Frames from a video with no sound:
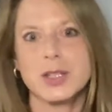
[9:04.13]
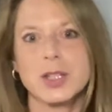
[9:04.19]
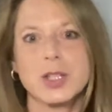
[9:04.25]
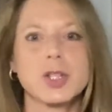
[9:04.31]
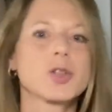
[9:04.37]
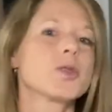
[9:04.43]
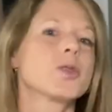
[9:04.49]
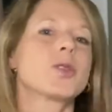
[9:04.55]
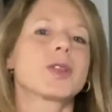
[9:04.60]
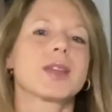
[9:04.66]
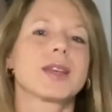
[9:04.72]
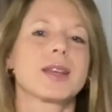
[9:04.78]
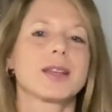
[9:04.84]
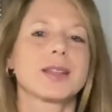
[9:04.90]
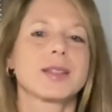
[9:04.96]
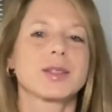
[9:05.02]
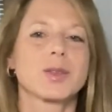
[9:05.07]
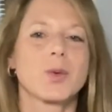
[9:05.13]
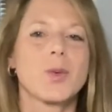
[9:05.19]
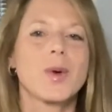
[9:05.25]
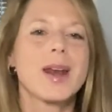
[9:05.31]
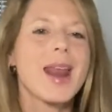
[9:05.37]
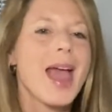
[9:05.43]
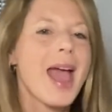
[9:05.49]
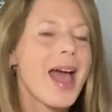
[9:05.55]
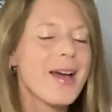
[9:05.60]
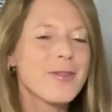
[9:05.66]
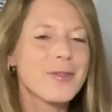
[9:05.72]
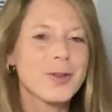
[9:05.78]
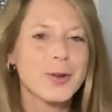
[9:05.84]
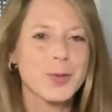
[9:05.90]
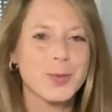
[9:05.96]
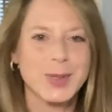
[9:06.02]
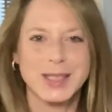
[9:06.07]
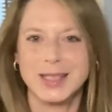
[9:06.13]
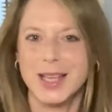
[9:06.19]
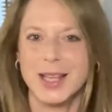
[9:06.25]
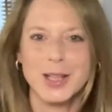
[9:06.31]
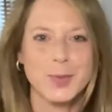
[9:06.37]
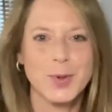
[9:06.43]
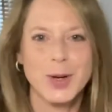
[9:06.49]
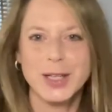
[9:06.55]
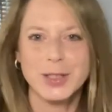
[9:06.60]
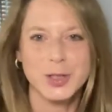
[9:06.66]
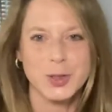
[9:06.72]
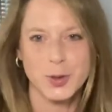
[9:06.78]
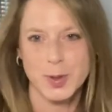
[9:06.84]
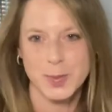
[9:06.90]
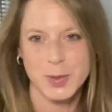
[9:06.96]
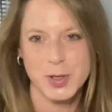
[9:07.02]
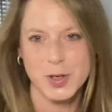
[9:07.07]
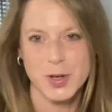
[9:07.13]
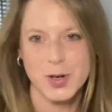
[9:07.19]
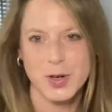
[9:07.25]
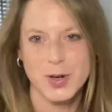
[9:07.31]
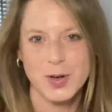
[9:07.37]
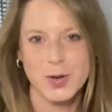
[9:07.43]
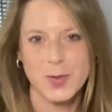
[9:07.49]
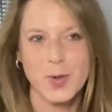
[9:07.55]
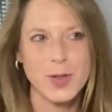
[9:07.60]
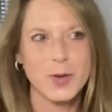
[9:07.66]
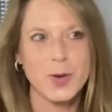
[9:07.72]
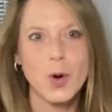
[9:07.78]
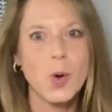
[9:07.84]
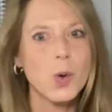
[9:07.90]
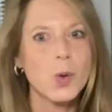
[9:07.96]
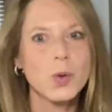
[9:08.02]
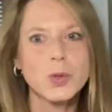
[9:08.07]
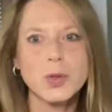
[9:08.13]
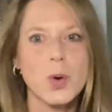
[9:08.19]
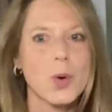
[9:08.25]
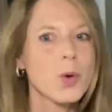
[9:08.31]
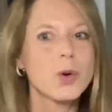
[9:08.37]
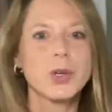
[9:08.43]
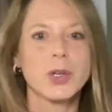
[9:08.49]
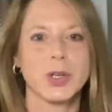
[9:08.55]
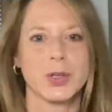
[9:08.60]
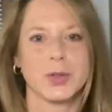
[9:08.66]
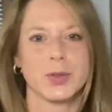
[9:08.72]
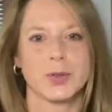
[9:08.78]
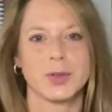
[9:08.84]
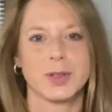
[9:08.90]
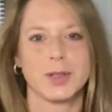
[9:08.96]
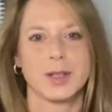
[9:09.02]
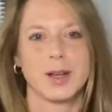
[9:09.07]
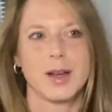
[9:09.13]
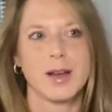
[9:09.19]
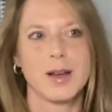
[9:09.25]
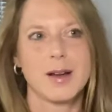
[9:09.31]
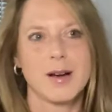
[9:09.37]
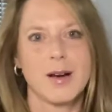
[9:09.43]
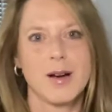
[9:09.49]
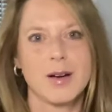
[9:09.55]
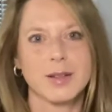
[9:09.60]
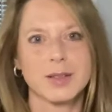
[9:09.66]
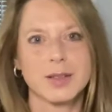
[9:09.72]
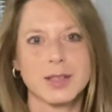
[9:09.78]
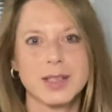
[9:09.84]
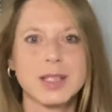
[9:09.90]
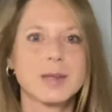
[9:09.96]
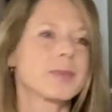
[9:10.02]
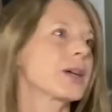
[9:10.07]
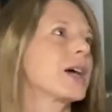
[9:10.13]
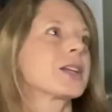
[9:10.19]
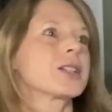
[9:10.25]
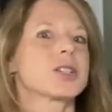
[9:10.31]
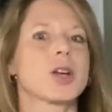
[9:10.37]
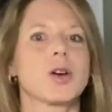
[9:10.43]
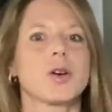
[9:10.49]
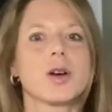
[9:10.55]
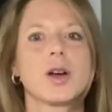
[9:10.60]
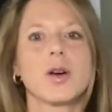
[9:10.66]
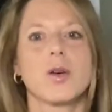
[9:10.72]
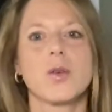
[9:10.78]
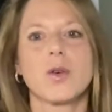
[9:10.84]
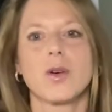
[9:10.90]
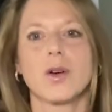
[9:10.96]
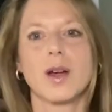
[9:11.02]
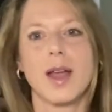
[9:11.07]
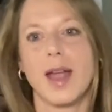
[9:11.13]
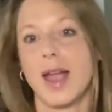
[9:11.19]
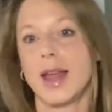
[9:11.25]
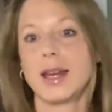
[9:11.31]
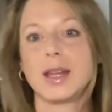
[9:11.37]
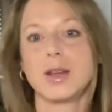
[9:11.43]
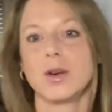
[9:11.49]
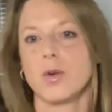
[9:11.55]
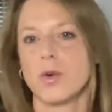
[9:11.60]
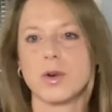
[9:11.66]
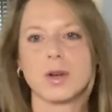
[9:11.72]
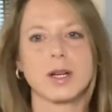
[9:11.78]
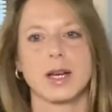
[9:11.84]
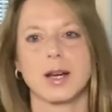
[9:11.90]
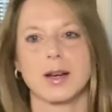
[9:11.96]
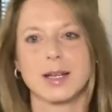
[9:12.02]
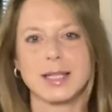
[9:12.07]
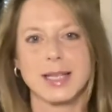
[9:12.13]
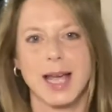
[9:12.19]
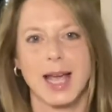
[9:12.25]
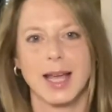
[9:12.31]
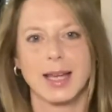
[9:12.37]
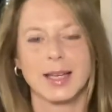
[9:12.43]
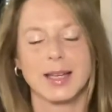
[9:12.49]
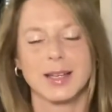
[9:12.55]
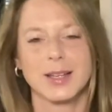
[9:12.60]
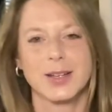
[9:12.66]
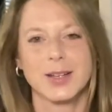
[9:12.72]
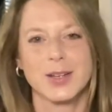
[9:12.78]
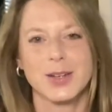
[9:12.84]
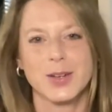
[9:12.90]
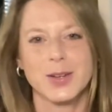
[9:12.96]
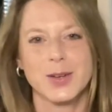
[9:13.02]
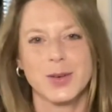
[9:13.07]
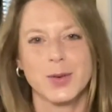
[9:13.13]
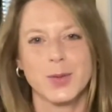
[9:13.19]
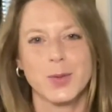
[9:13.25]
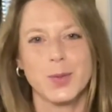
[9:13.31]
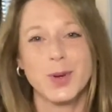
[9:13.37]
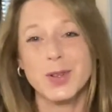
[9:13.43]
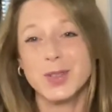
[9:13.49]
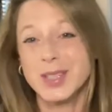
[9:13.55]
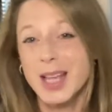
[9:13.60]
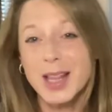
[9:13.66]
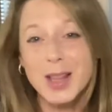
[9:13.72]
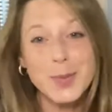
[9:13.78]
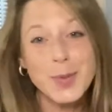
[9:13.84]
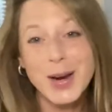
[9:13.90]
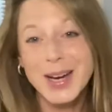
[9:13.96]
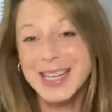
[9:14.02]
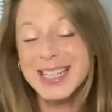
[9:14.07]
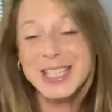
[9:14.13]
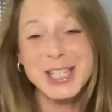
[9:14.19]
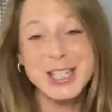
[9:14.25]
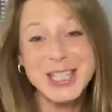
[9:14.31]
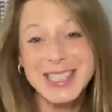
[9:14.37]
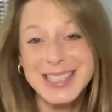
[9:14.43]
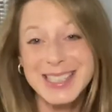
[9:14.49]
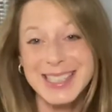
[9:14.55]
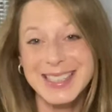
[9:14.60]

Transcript: the truth is, whenever we celebrate Scripture, whether old or new, on Simchat Torah or any ordinary day, we're celebrating Jesus.